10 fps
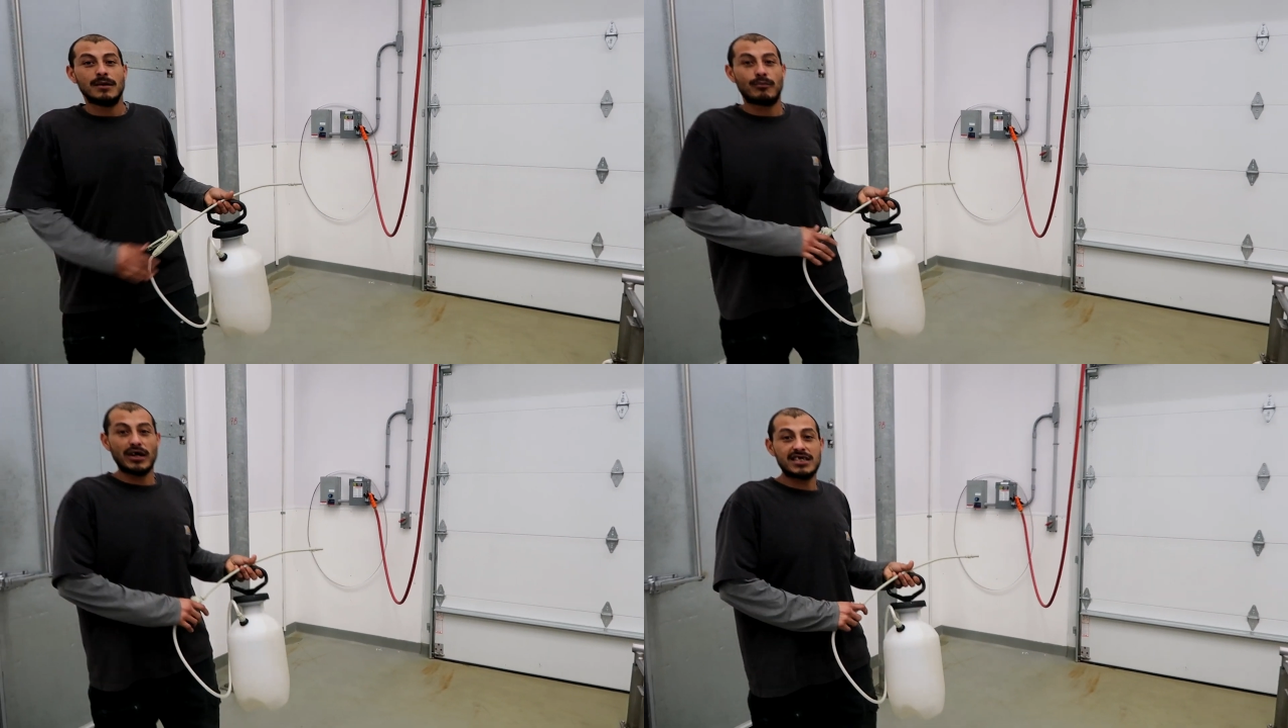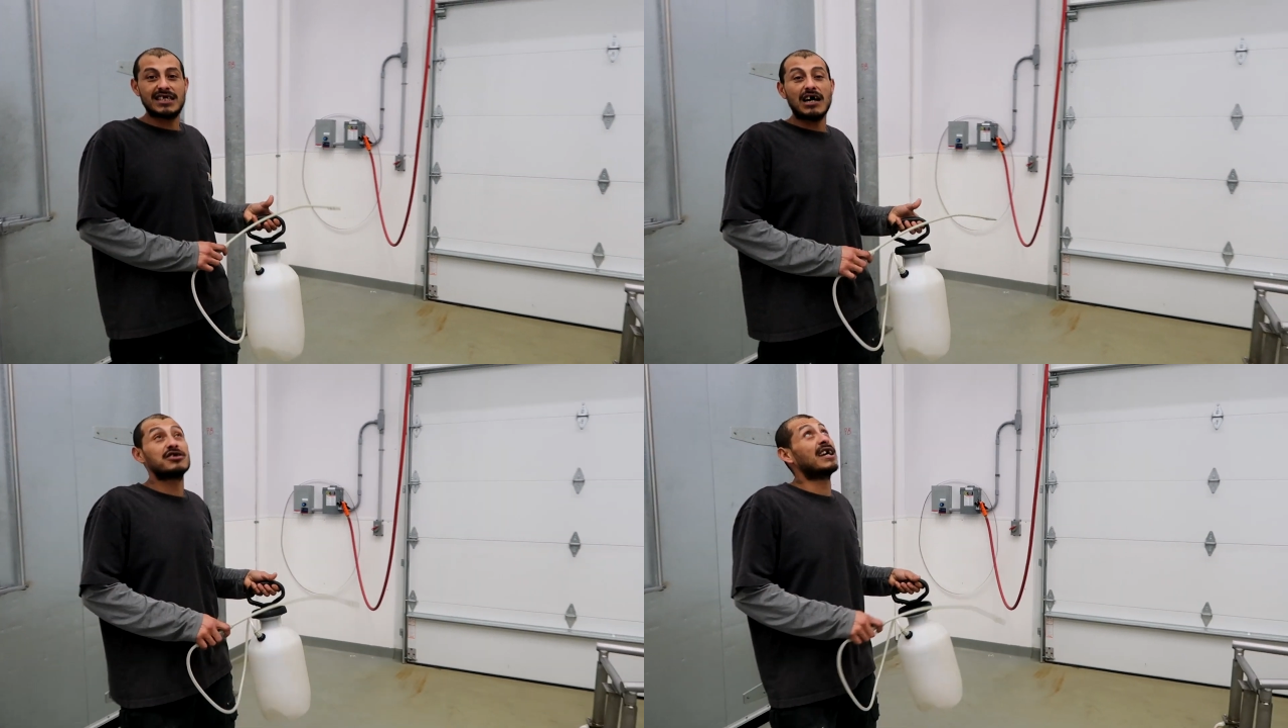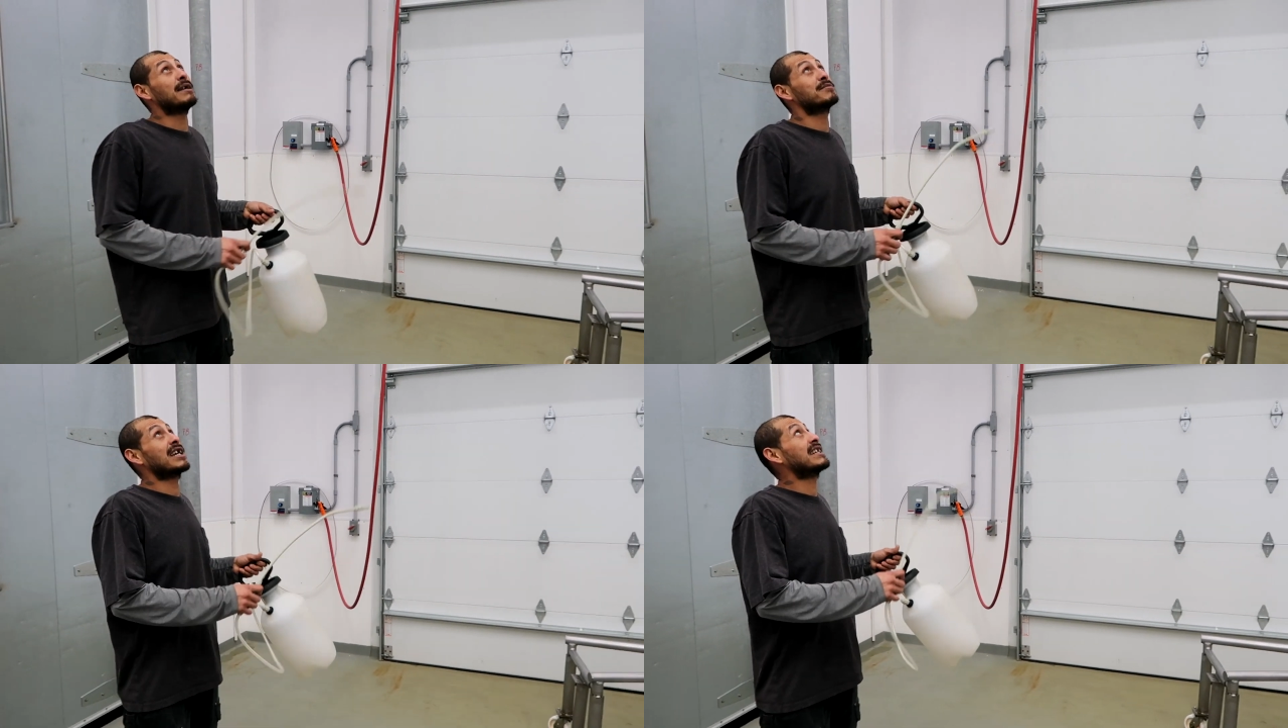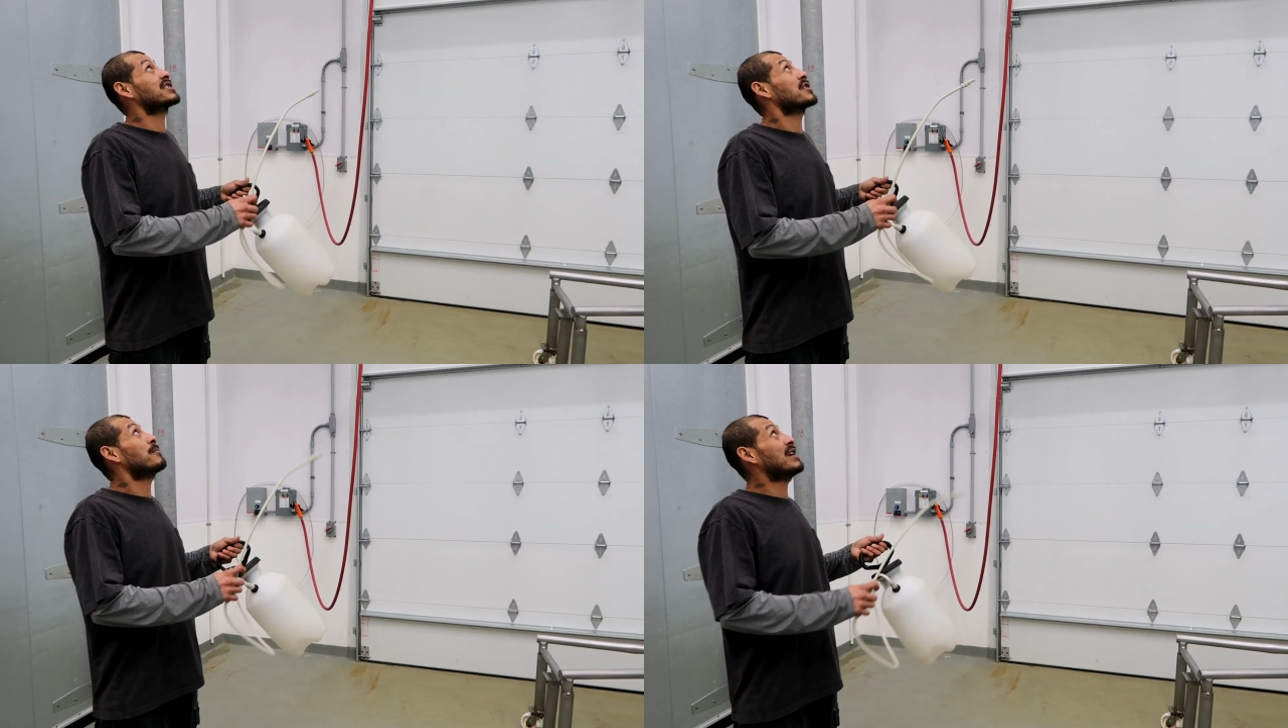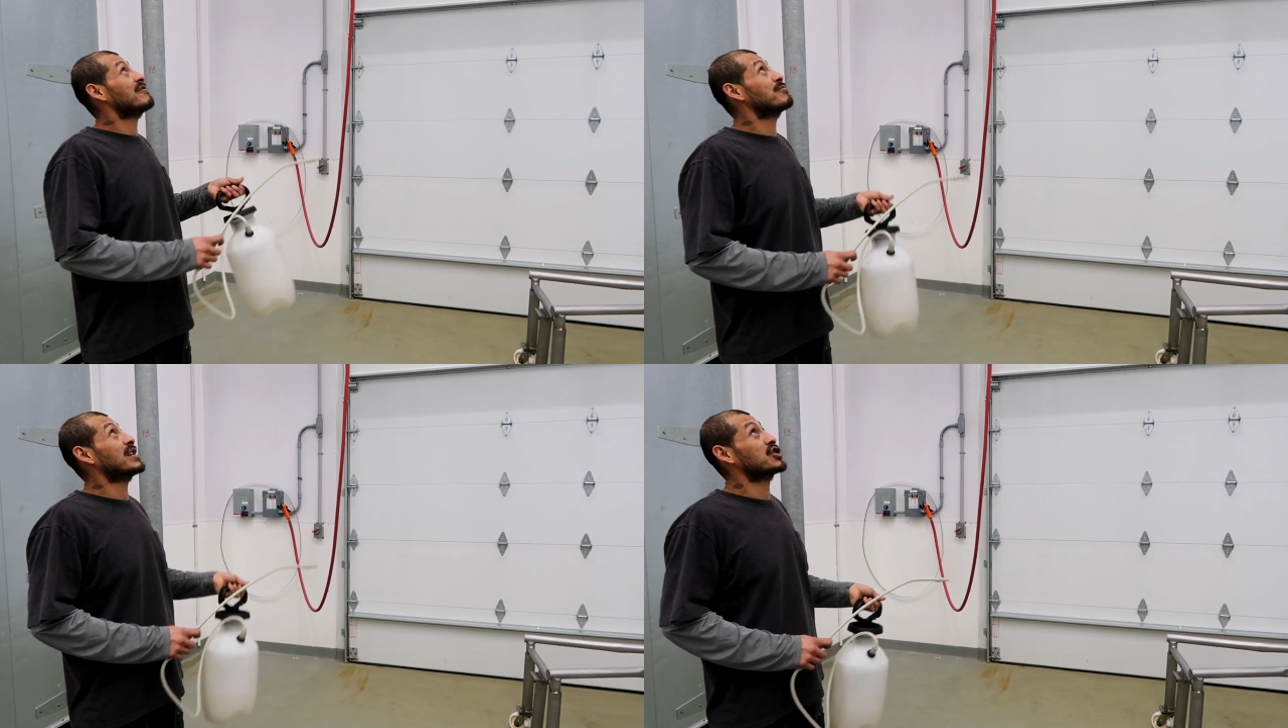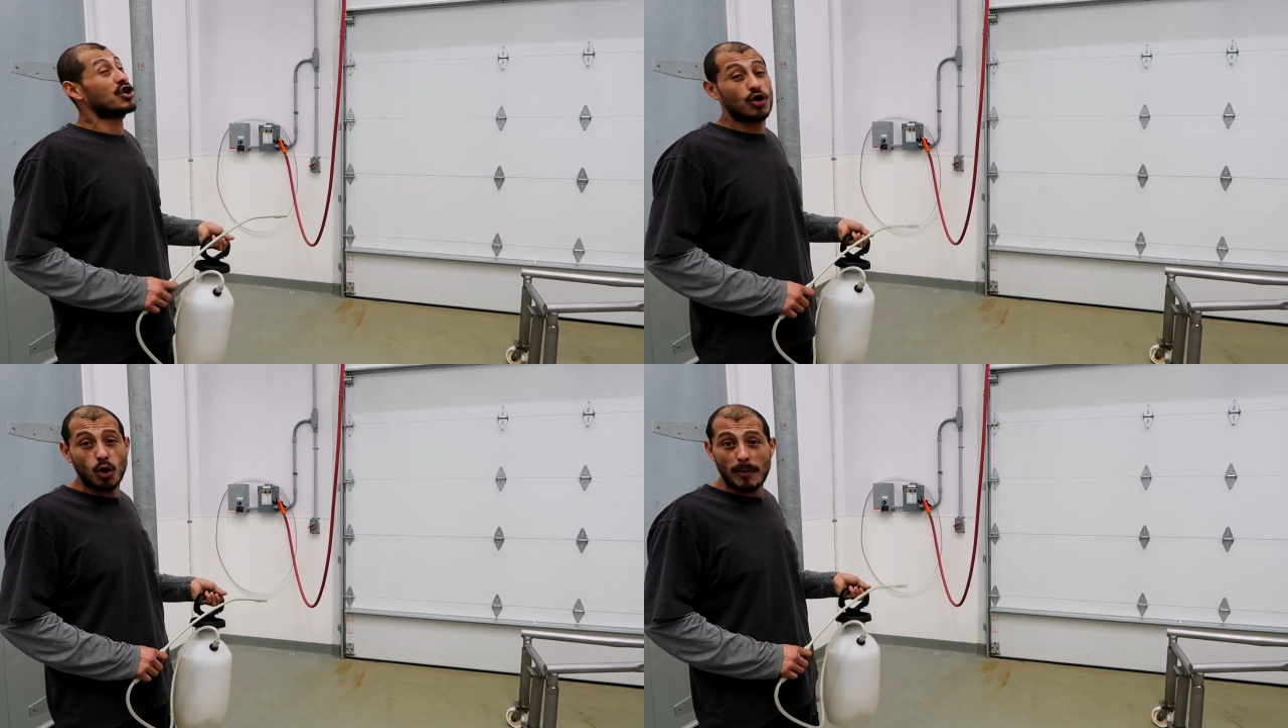of the beef, make sure no